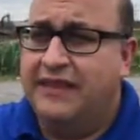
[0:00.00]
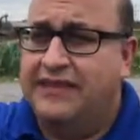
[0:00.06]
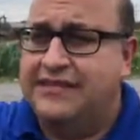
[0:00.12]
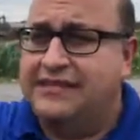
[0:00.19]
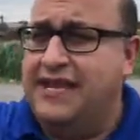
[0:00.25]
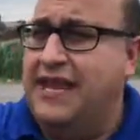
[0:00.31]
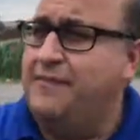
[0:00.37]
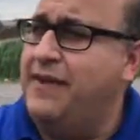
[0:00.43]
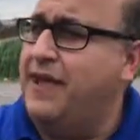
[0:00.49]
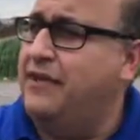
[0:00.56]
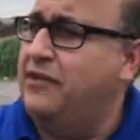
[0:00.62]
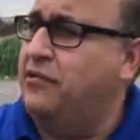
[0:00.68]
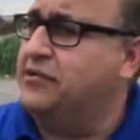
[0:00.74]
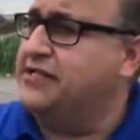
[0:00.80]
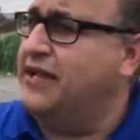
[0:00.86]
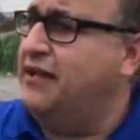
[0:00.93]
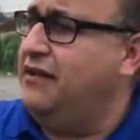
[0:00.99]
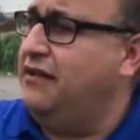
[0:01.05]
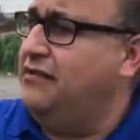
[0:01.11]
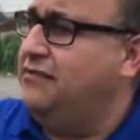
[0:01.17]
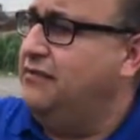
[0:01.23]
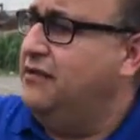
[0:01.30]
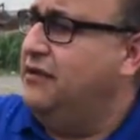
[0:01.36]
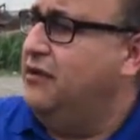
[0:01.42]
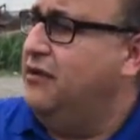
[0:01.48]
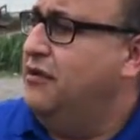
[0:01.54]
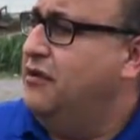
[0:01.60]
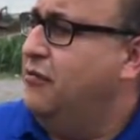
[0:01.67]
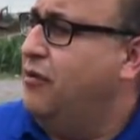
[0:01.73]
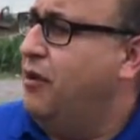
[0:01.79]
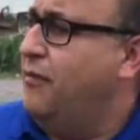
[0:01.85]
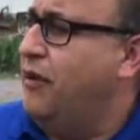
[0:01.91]
Sandman Hotel,
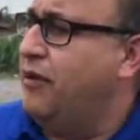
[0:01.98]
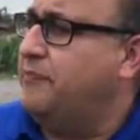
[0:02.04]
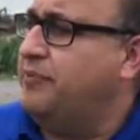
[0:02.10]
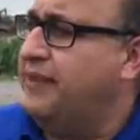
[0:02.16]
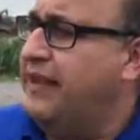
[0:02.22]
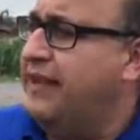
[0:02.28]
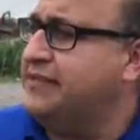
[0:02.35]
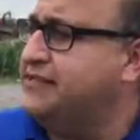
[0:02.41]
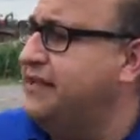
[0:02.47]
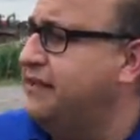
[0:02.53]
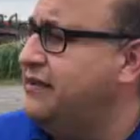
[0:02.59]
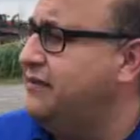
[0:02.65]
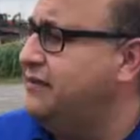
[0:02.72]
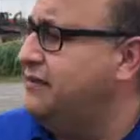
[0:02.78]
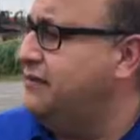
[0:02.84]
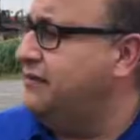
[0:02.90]
Walmart Plaza.